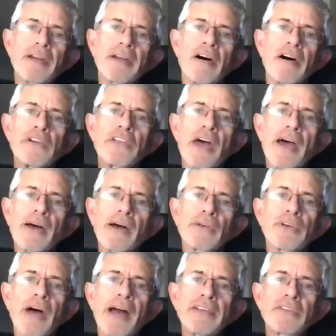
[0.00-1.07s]
did a hundred
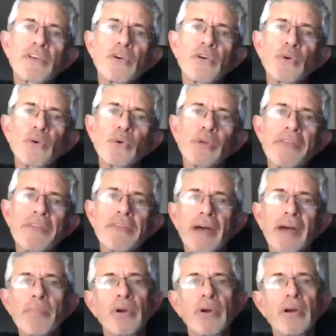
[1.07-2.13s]
thousand. I did Google. I
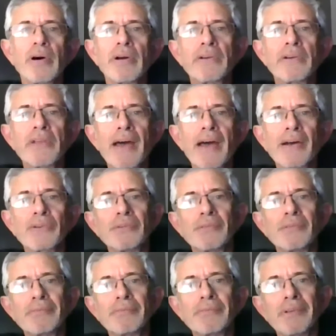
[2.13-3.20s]
think I put a hundred
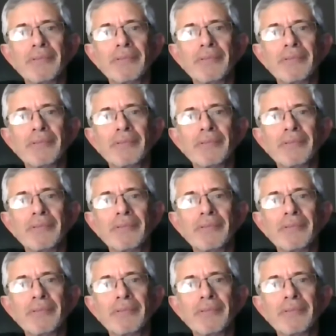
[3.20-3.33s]
thousand.